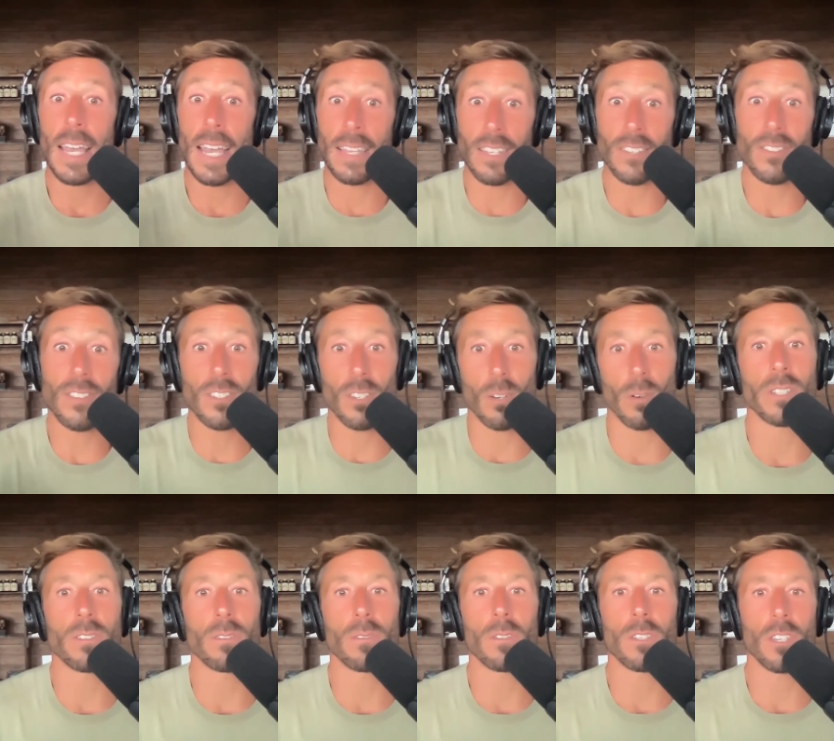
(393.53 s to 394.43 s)
And this is
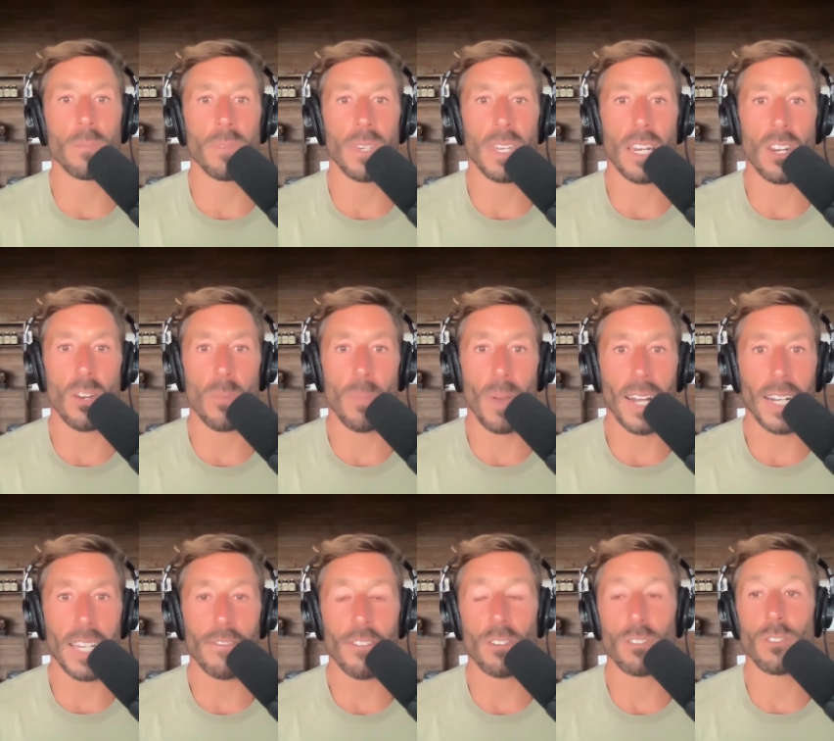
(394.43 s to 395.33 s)
going to accumulate in your
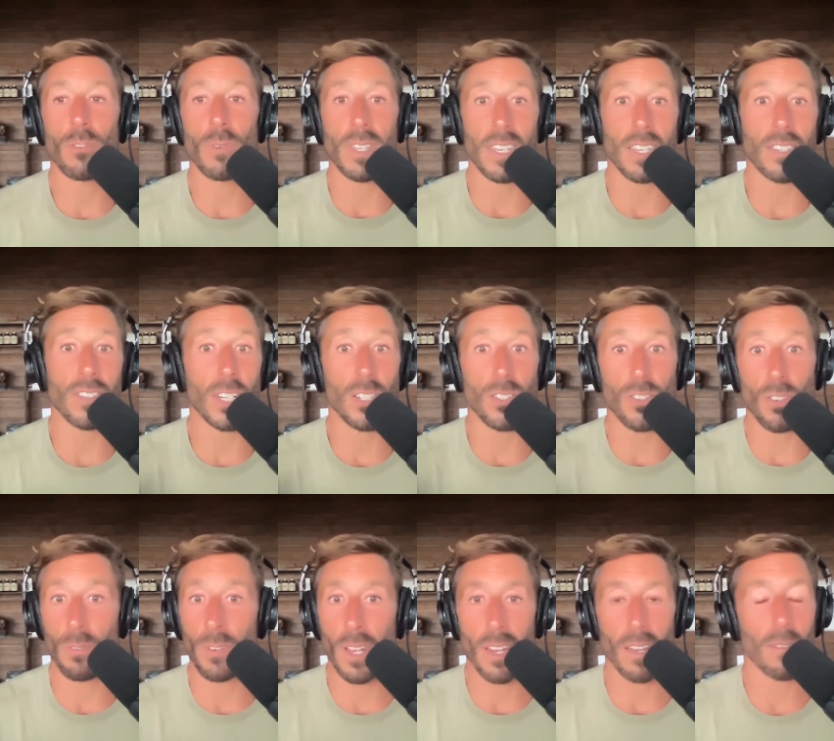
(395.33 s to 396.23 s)
body. If you're doing things like
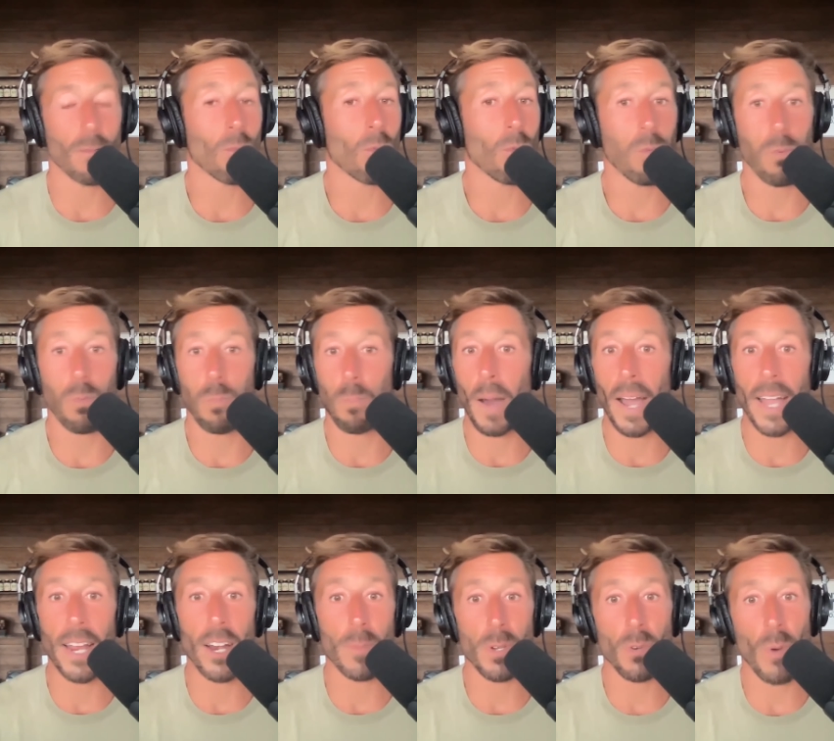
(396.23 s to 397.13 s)
tuna,
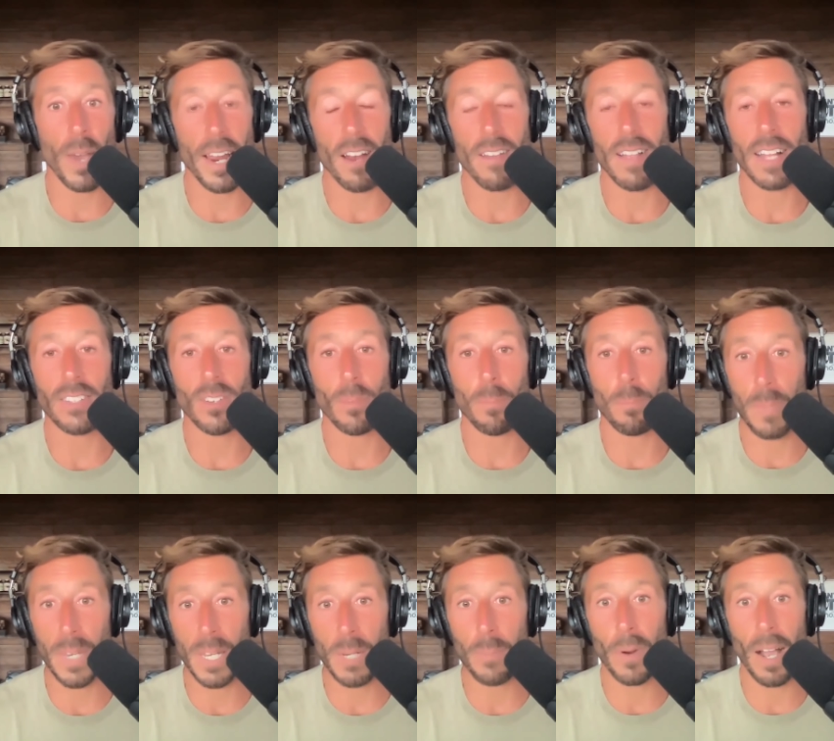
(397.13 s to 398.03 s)
buyer beware. That's a
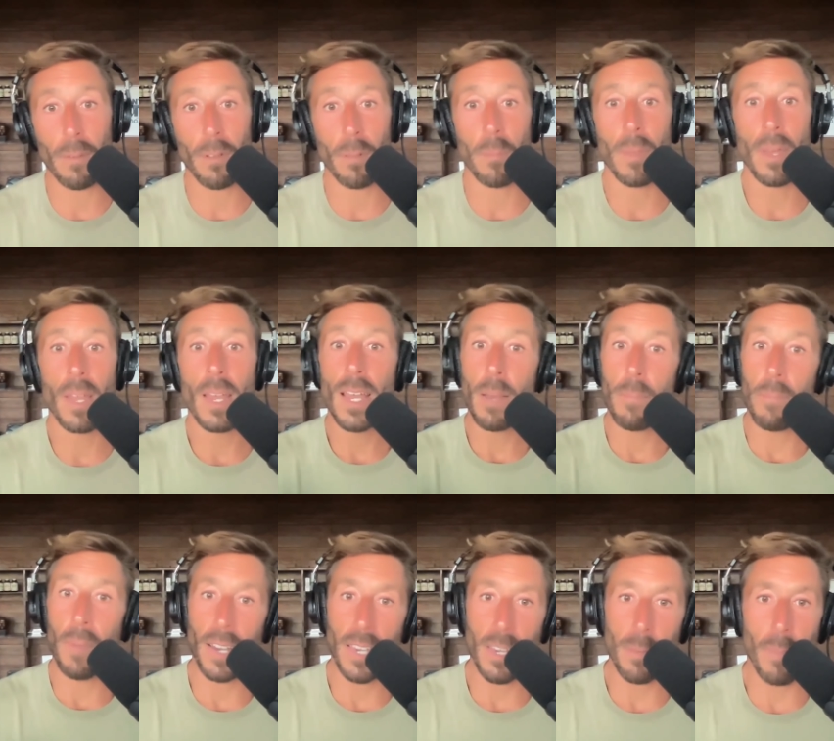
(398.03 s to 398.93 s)
big problem.
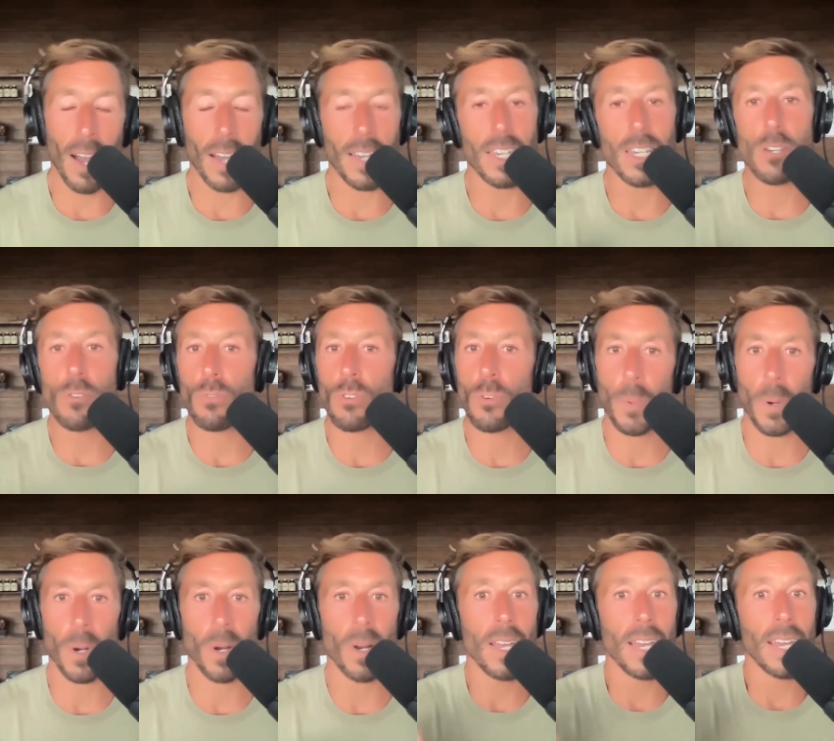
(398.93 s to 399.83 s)
Mahi mahi,
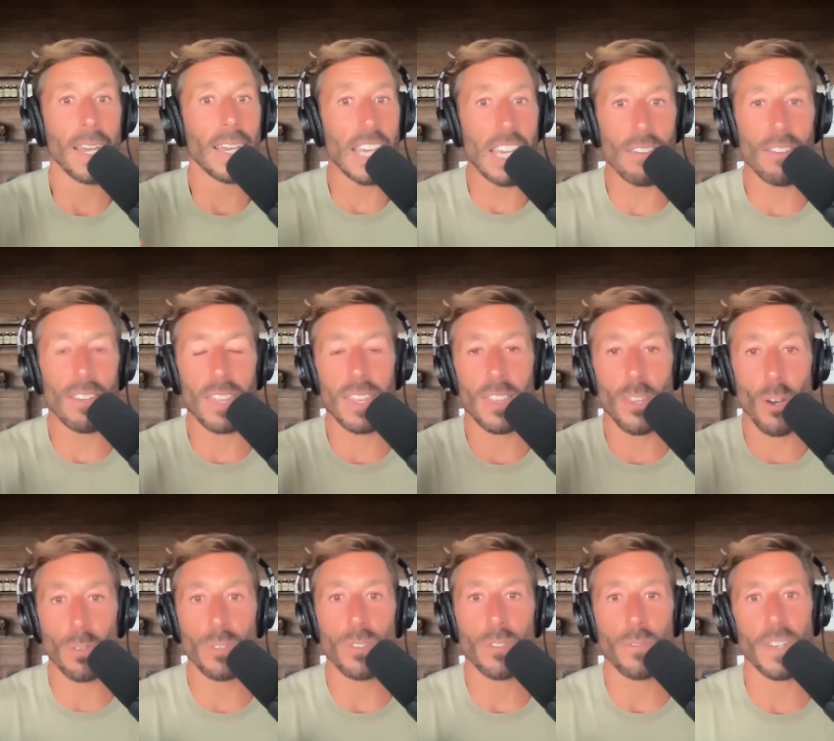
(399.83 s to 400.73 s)
grouper, even
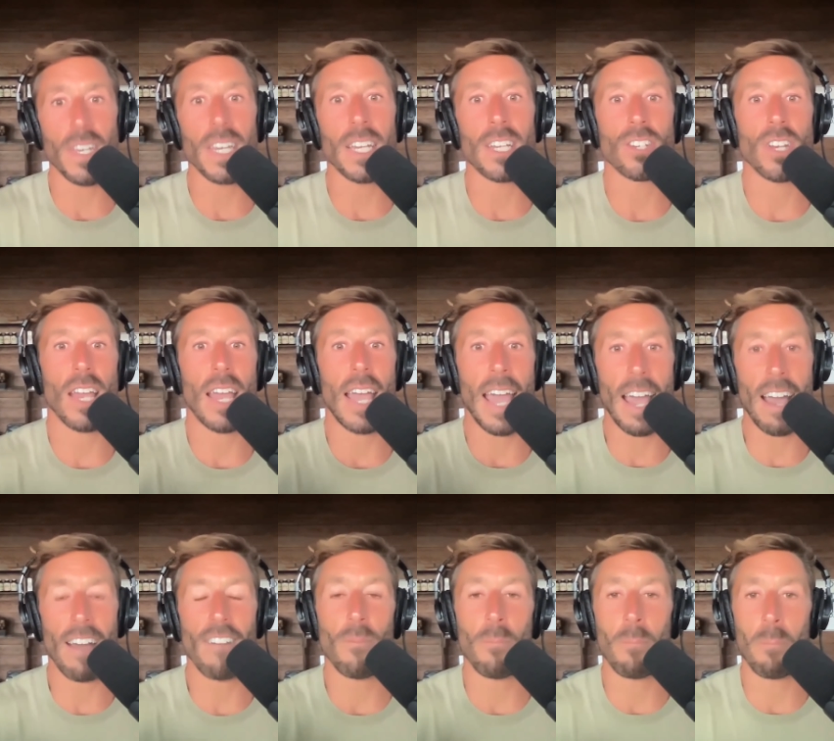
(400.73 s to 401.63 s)
those fish
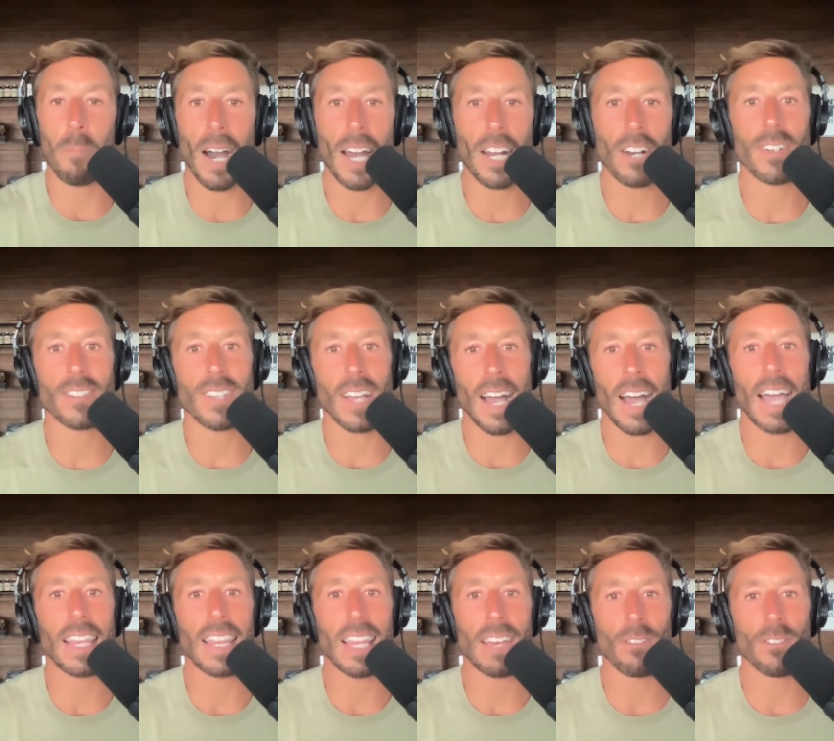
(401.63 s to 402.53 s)
have moderate to
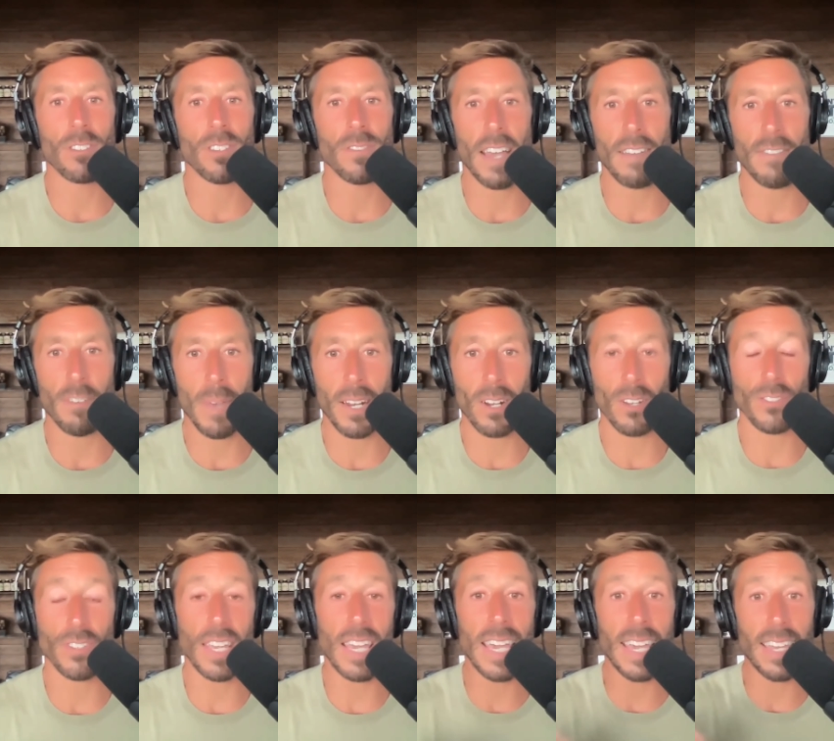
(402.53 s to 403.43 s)
high levels of heavy
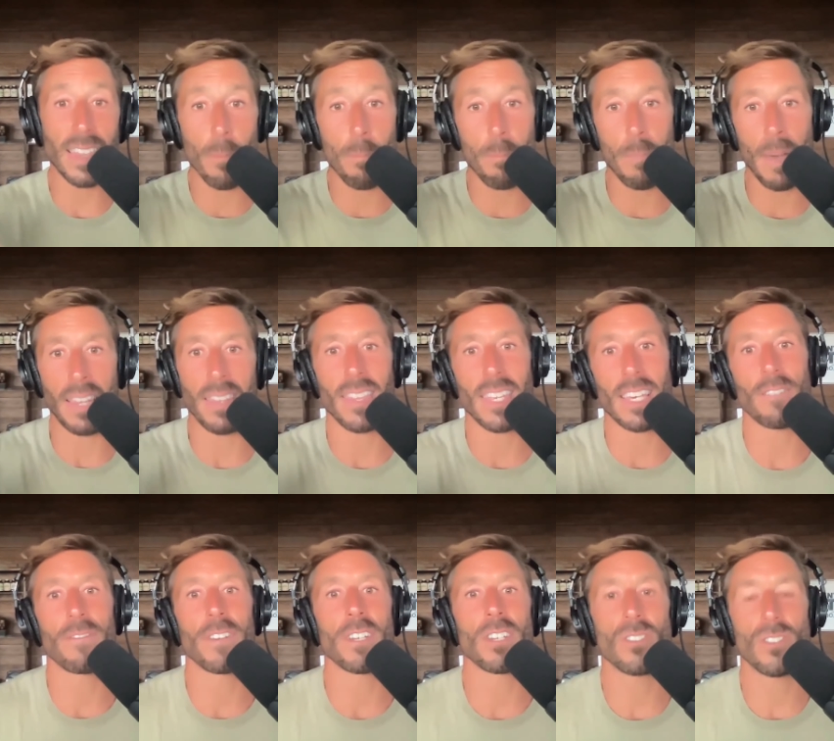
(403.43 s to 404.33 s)
metals and the
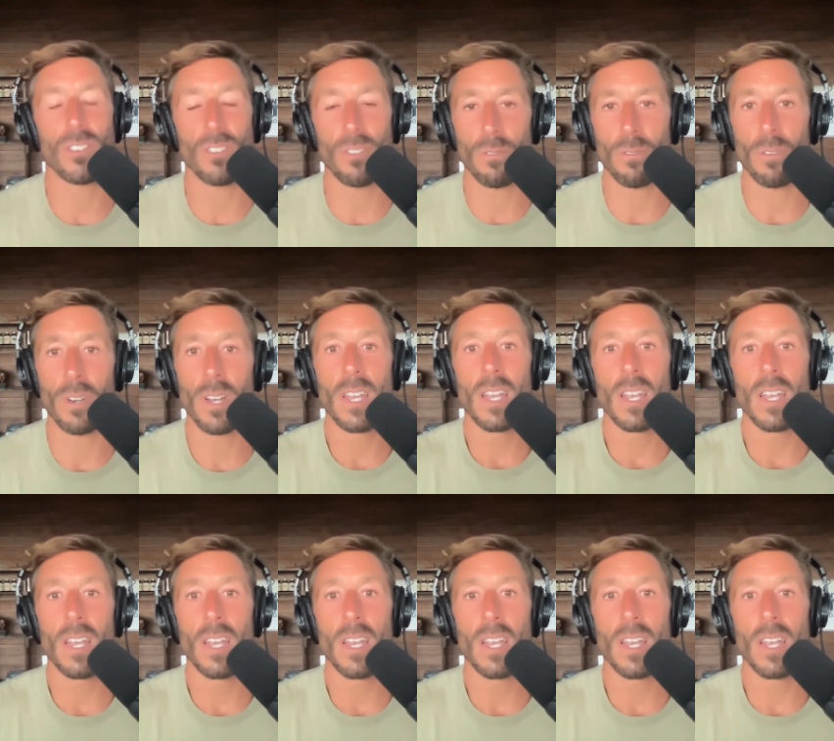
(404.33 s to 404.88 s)
benthic fish too.